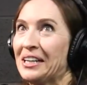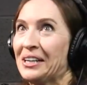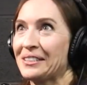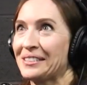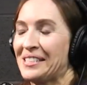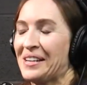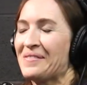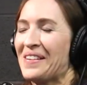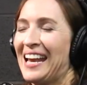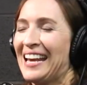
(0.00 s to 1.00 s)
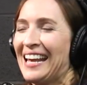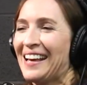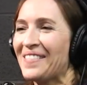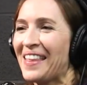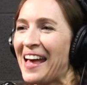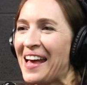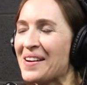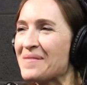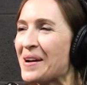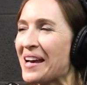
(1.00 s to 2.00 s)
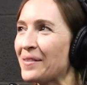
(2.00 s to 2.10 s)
gosh, so many of them. But